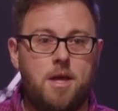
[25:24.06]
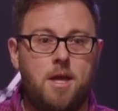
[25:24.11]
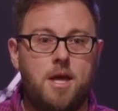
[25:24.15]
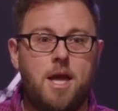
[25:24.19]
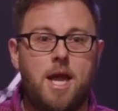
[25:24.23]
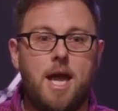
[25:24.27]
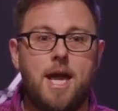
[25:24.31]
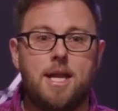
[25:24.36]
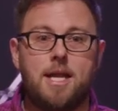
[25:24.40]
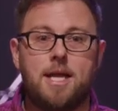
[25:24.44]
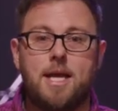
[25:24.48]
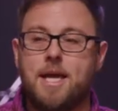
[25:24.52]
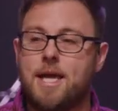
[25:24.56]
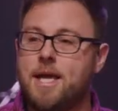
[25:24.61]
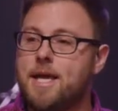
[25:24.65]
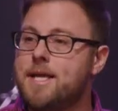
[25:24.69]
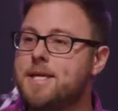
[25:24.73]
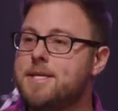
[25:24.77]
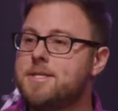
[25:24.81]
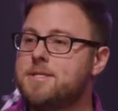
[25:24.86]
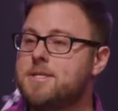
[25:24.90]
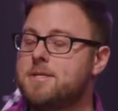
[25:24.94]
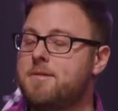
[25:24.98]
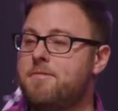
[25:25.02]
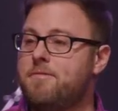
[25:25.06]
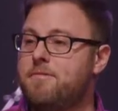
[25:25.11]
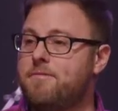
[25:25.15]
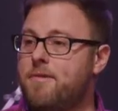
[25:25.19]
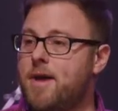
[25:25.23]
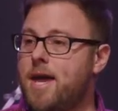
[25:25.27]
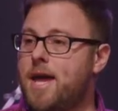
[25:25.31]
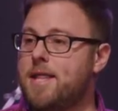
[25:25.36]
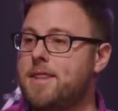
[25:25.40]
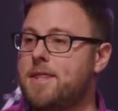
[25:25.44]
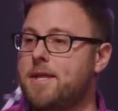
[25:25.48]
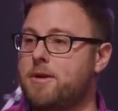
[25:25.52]
And his
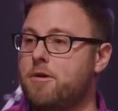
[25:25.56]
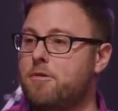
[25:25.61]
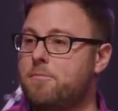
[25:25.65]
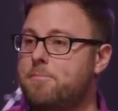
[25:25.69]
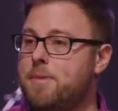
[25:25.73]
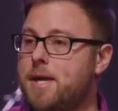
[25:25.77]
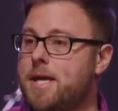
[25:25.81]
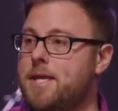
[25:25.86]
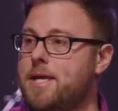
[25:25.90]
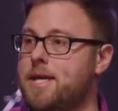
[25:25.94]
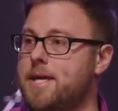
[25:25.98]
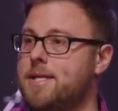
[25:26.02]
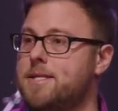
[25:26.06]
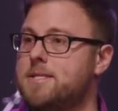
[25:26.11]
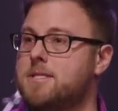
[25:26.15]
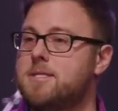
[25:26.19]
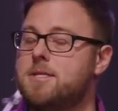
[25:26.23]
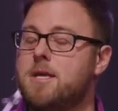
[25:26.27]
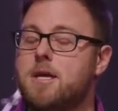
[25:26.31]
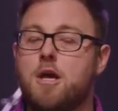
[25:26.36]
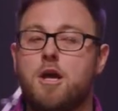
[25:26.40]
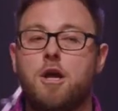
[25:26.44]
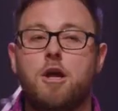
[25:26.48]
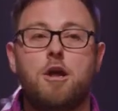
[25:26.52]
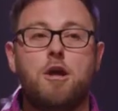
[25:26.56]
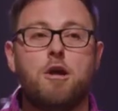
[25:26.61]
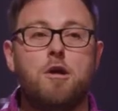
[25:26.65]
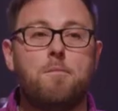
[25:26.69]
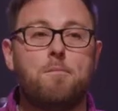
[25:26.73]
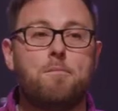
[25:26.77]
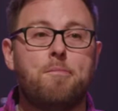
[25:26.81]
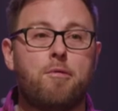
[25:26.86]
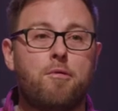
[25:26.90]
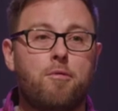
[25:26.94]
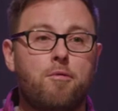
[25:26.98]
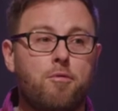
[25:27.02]
faith and obedience
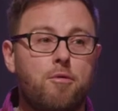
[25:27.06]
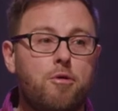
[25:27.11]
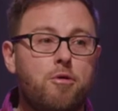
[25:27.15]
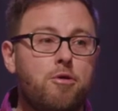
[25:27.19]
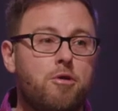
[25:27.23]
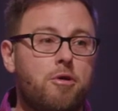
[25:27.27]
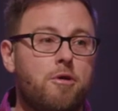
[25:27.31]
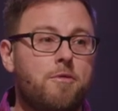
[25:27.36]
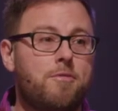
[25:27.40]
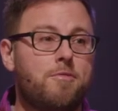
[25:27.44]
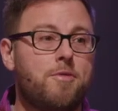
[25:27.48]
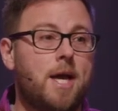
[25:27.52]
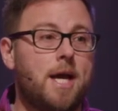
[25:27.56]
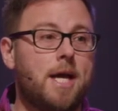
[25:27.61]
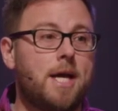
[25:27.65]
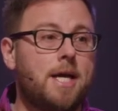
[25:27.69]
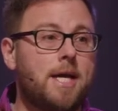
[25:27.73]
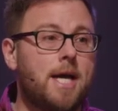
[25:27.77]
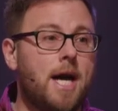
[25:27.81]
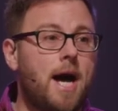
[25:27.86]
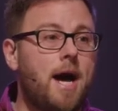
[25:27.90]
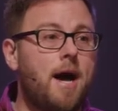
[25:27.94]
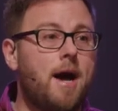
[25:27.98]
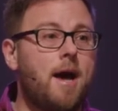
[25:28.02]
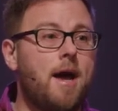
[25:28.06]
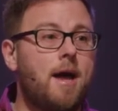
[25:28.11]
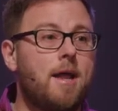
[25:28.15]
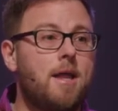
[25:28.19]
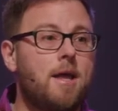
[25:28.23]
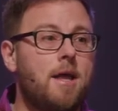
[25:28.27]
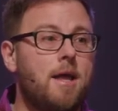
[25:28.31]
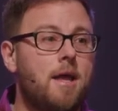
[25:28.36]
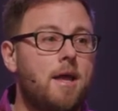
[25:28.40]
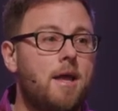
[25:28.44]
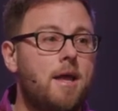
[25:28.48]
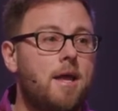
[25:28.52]
proved that
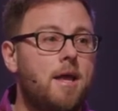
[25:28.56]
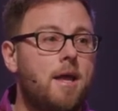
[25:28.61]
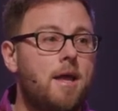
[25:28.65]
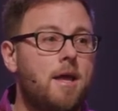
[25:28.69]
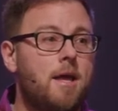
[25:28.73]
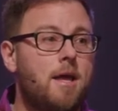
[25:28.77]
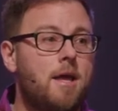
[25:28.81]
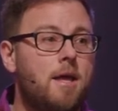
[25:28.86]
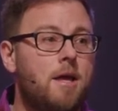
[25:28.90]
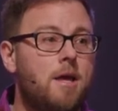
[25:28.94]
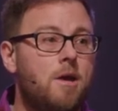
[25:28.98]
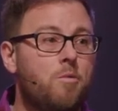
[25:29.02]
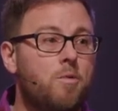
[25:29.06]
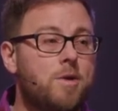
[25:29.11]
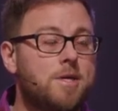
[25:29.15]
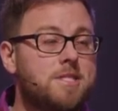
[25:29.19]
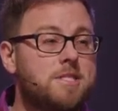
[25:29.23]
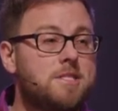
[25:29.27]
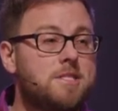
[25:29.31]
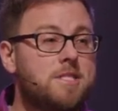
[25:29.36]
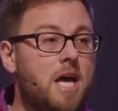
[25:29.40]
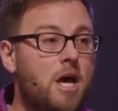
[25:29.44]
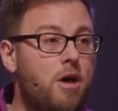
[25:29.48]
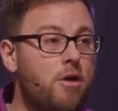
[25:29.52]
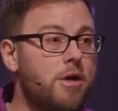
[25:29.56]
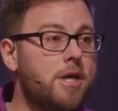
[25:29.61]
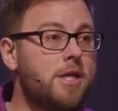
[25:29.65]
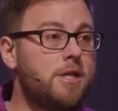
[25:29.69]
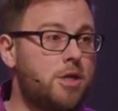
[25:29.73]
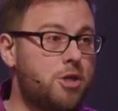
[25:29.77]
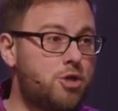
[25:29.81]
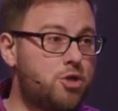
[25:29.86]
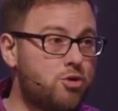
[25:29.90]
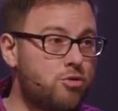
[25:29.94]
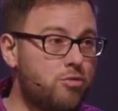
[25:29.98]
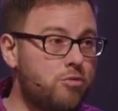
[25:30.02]
God was telling
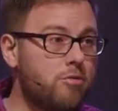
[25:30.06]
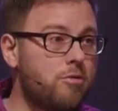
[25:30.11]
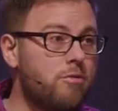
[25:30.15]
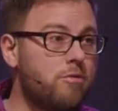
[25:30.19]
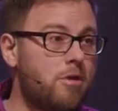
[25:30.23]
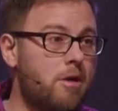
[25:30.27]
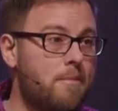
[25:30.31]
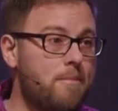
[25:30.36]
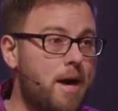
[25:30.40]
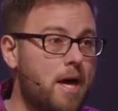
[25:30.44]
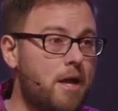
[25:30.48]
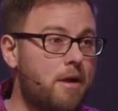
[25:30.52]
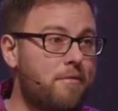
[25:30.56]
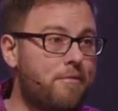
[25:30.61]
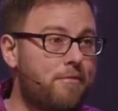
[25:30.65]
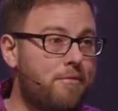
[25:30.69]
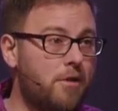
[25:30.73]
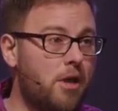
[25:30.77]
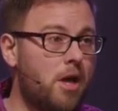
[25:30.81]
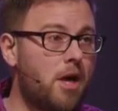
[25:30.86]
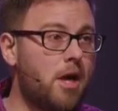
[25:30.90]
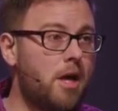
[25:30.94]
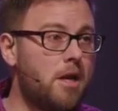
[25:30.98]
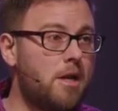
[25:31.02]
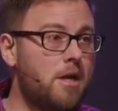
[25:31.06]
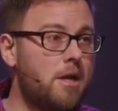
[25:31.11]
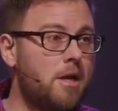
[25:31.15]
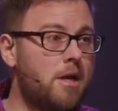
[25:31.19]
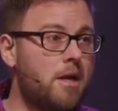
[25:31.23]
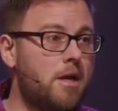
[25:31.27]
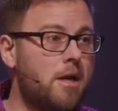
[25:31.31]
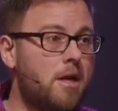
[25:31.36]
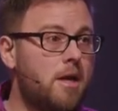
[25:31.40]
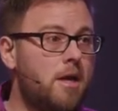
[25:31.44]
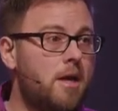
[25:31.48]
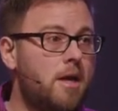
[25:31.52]
the truth about a flood
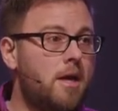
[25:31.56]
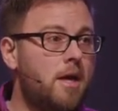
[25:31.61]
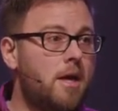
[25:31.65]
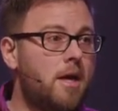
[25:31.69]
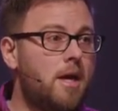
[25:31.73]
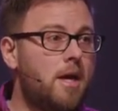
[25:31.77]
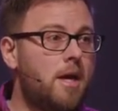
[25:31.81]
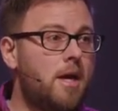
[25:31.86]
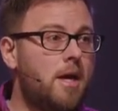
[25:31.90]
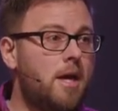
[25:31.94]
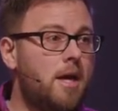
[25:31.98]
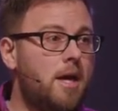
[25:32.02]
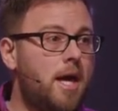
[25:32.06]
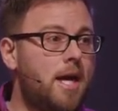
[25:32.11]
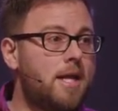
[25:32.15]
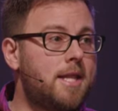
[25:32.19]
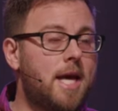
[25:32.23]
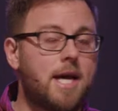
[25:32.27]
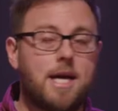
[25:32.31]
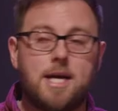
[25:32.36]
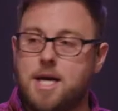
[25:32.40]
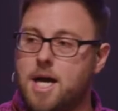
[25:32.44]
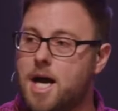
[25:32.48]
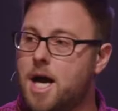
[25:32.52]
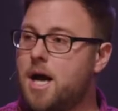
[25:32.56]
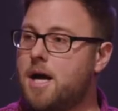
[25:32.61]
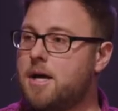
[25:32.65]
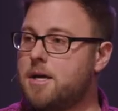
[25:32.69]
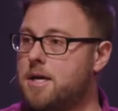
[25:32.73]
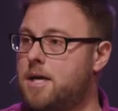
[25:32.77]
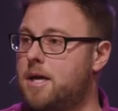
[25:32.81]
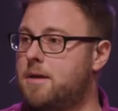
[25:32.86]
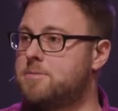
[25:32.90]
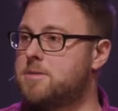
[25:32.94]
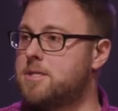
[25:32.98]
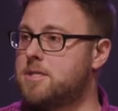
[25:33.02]
and that God
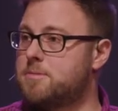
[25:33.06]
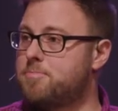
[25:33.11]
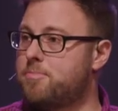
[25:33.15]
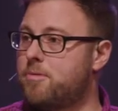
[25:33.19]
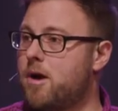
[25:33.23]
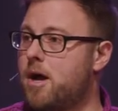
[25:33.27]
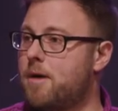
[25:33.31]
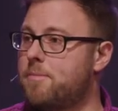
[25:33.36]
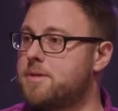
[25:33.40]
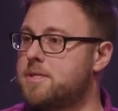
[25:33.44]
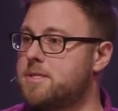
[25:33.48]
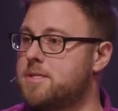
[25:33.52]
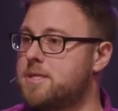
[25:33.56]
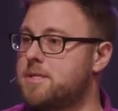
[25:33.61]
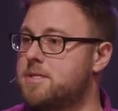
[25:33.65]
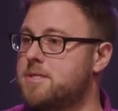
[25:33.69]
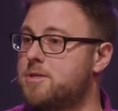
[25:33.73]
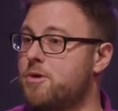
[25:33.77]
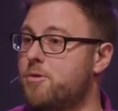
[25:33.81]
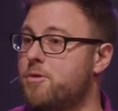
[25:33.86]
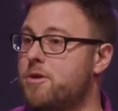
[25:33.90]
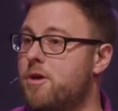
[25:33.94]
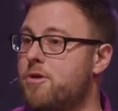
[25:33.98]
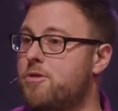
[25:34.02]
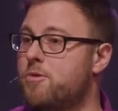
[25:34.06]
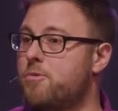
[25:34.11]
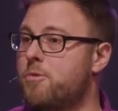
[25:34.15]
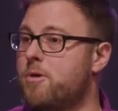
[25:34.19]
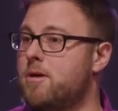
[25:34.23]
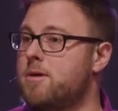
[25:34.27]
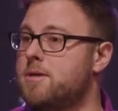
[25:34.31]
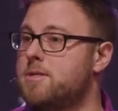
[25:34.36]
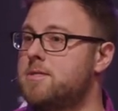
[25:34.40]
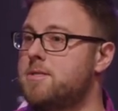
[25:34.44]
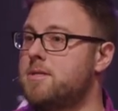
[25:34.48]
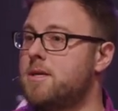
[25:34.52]
keeps his promises. So, in other
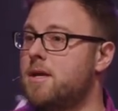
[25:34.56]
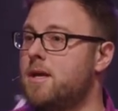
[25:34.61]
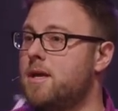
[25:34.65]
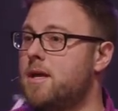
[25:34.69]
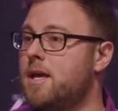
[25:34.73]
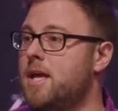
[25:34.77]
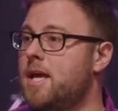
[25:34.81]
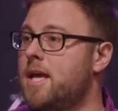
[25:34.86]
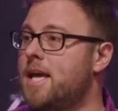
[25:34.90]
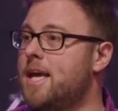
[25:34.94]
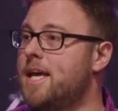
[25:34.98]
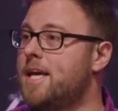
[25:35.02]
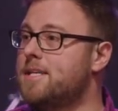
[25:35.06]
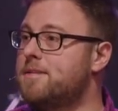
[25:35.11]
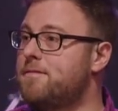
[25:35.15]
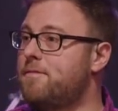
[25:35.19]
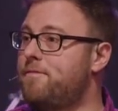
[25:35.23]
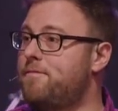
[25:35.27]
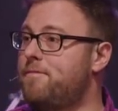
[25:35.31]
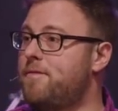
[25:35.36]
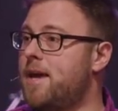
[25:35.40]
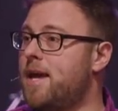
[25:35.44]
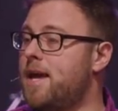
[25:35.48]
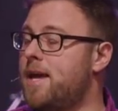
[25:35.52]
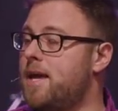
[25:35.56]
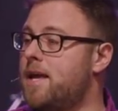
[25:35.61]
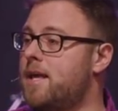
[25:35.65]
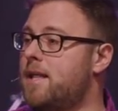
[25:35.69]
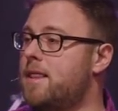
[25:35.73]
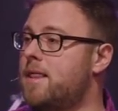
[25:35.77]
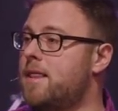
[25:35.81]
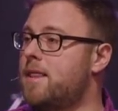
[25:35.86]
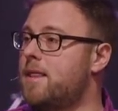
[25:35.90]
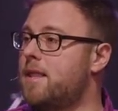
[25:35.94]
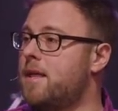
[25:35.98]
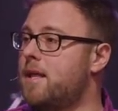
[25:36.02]
words, his
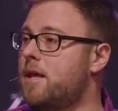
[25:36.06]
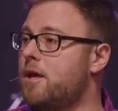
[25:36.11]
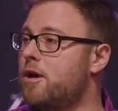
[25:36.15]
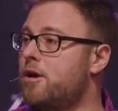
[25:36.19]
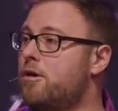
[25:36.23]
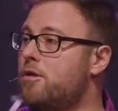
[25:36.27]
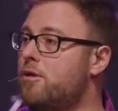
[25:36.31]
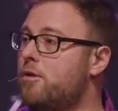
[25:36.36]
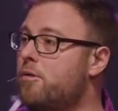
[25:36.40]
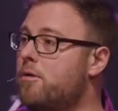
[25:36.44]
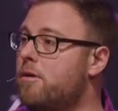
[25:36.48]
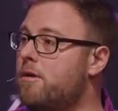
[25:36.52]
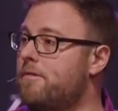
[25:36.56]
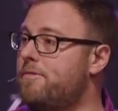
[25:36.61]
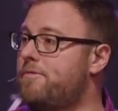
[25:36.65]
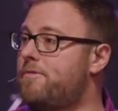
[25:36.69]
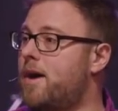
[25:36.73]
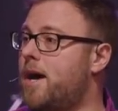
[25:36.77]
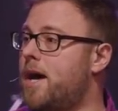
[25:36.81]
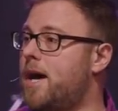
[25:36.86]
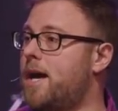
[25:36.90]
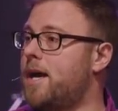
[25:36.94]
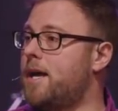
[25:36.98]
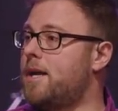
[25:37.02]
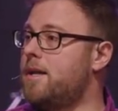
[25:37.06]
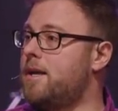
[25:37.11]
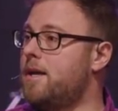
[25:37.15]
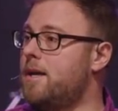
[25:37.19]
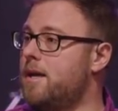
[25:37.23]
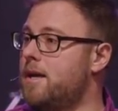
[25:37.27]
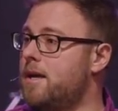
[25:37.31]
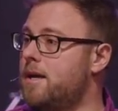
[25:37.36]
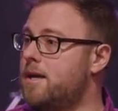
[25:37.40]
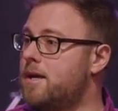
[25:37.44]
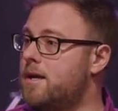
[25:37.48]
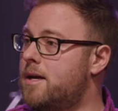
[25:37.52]
faith glorified
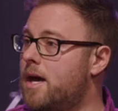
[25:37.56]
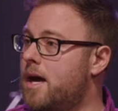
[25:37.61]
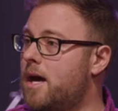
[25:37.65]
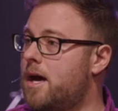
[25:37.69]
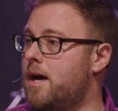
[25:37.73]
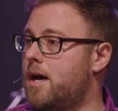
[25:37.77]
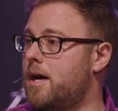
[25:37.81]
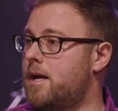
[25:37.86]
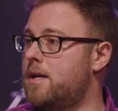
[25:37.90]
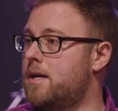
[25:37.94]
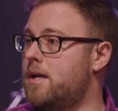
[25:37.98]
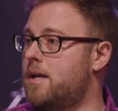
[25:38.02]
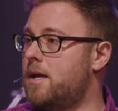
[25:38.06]
God.